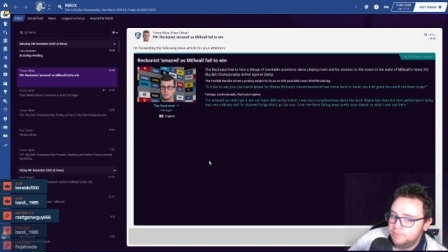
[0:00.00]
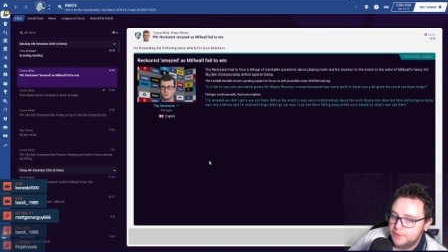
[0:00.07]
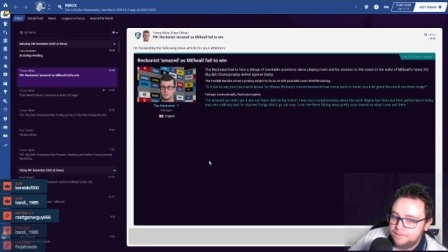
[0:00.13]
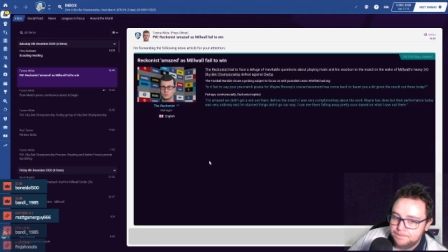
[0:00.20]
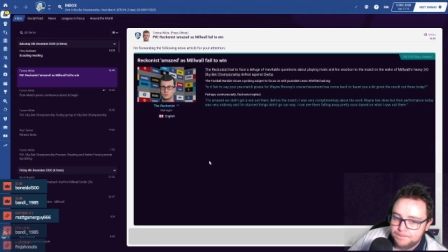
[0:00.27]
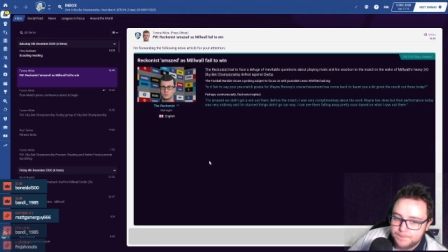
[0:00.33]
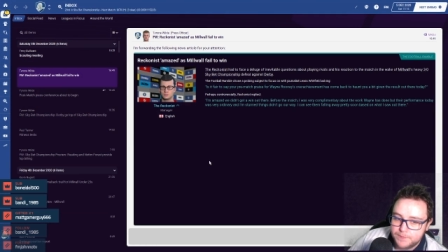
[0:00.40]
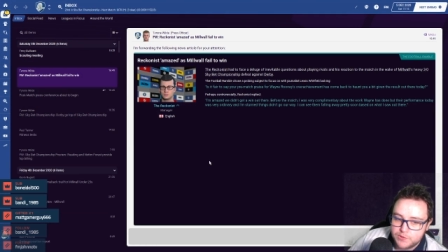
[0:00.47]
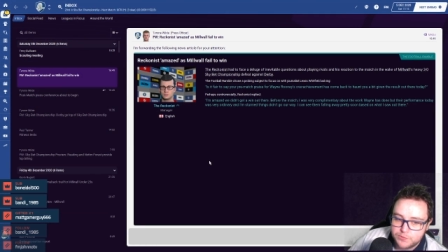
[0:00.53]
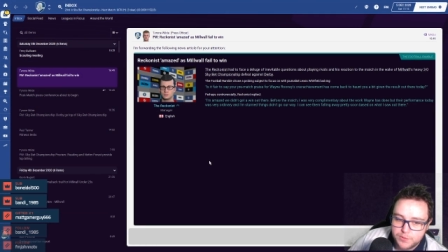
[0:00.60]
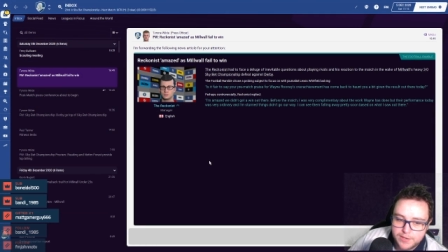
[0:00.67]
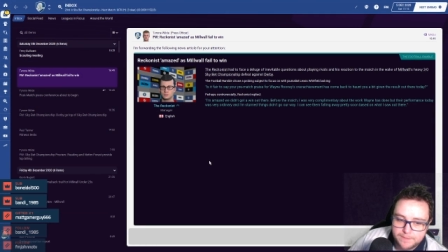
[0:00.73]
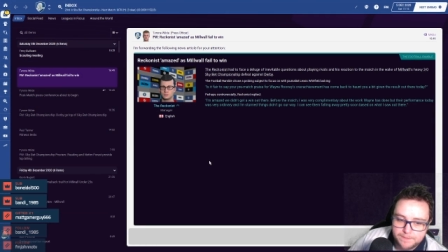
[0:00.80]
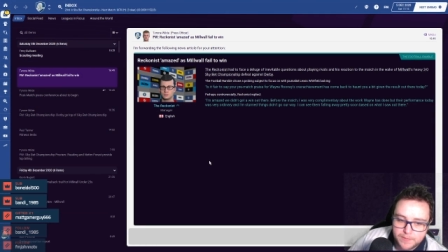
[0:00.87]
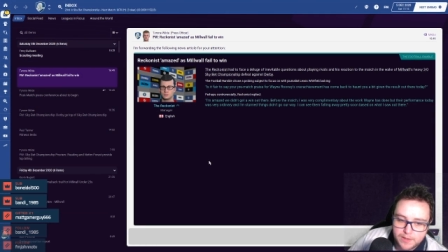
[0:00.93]
me.
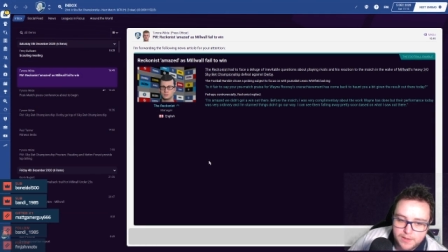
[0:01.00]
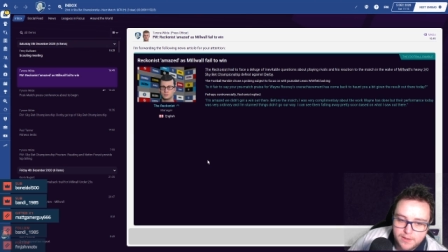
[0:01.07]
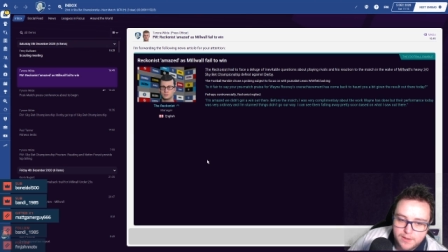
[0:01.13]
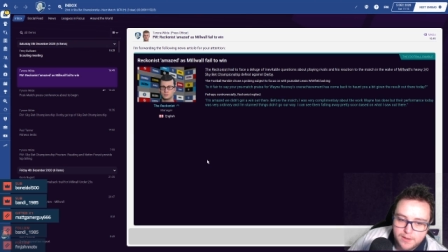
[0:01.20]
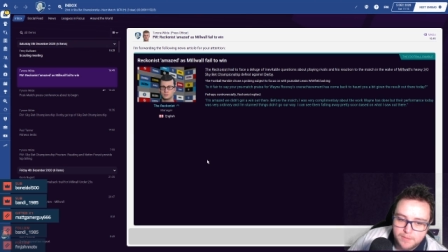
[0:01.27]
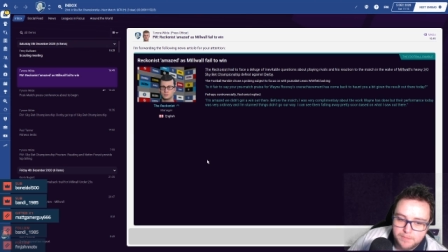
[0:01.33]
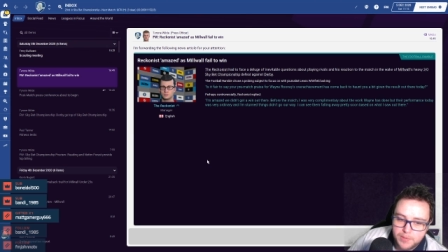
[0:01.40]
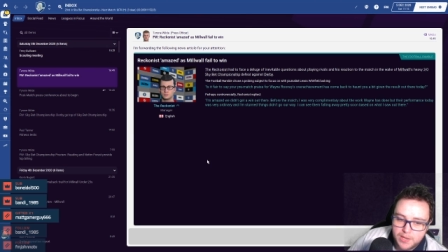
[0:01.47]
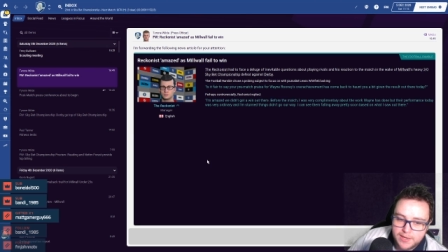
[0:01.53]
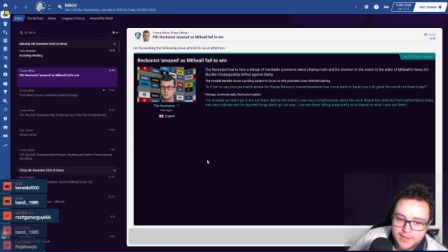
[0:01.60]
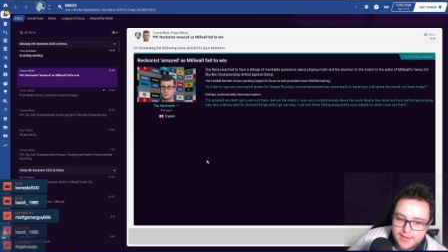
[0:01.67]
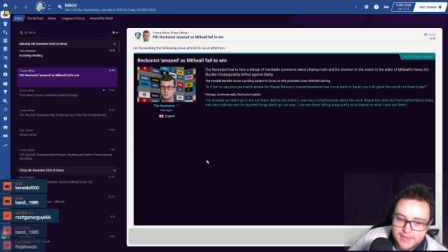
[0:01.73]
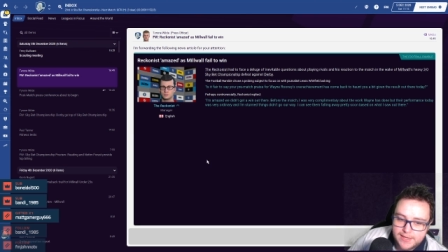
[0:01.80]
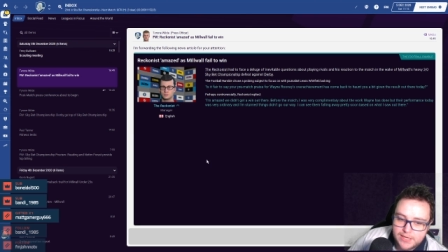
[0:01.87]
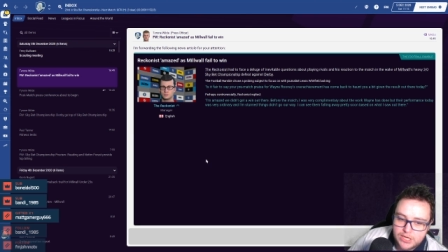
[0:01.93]
Sweet.
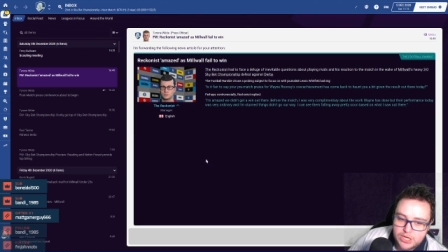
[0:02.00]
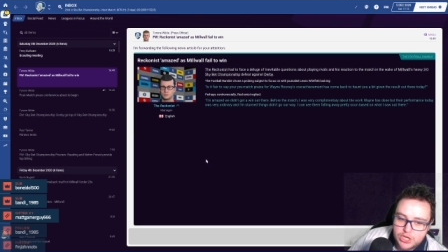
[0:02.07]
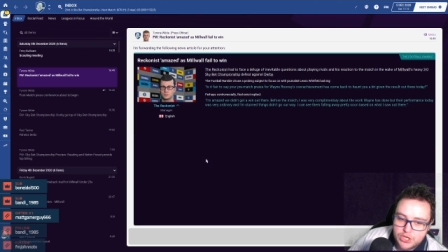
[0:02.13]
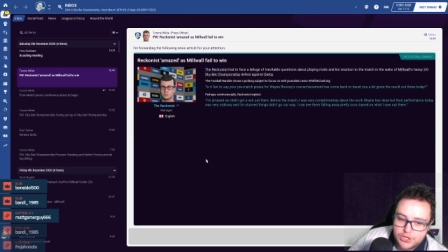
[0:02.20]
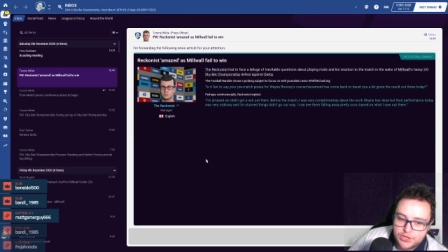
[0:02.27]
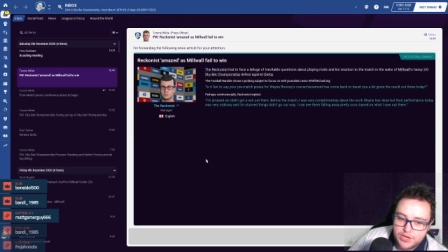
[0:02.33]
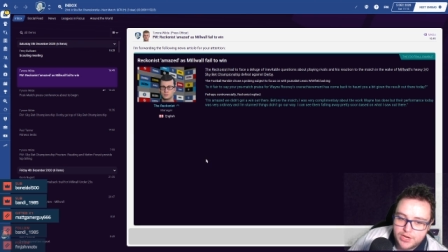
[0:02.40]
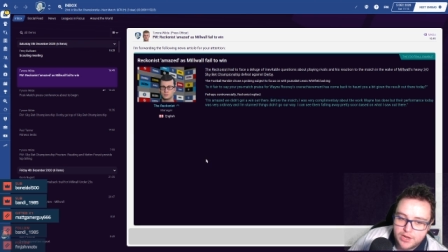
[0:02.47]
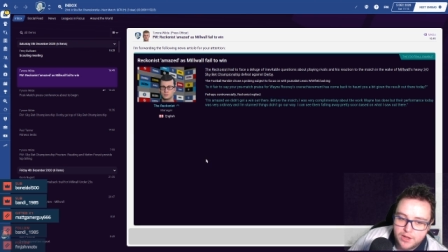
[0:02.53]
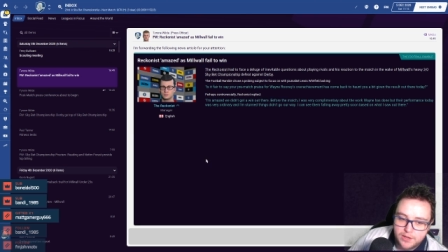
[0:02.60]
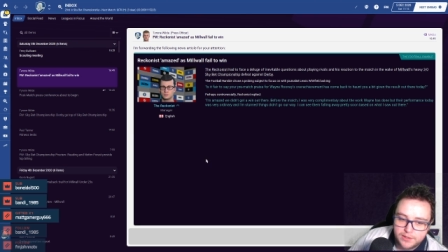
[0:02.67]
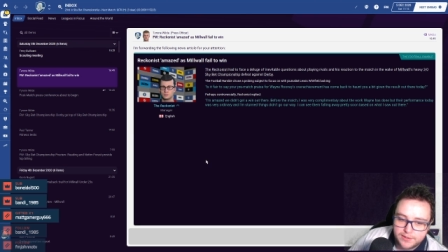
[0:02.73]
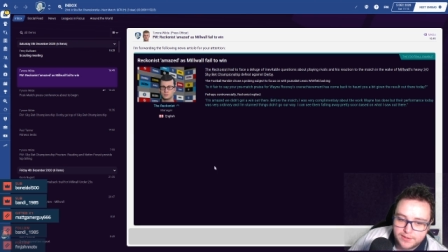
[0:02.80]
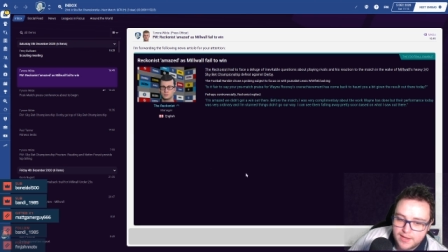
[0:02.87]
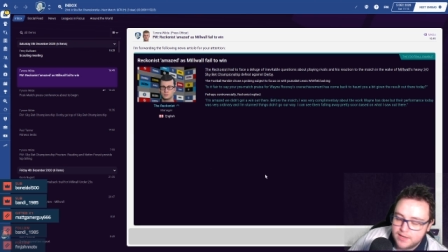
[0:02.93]
Bonnie
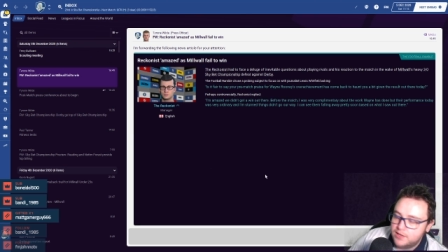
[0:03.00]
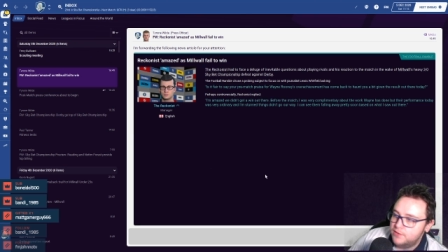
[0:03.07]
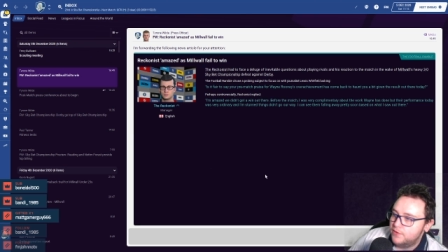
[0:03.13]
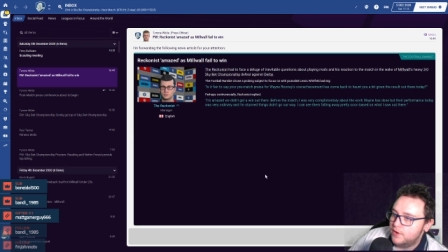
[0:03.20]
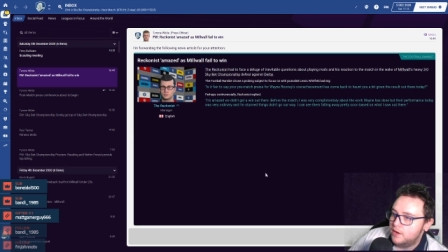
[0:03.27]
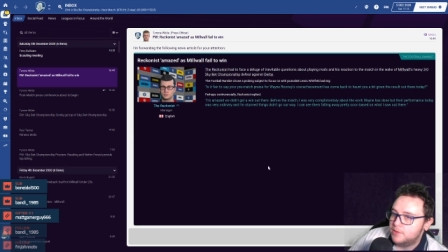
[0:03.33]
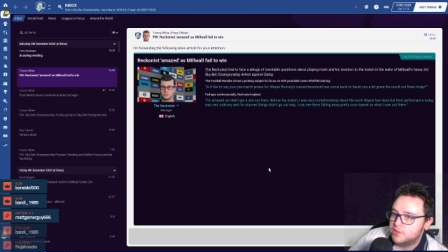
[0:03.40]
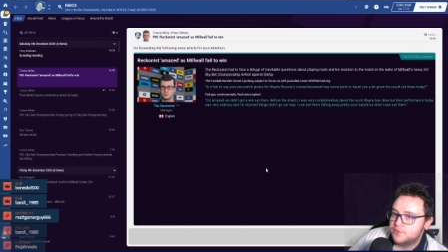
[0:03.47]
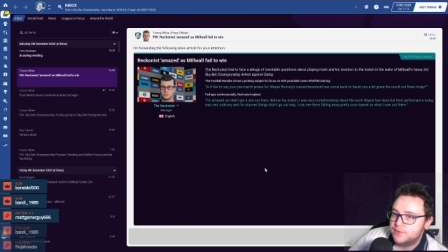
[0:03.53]
Diol, thank you very much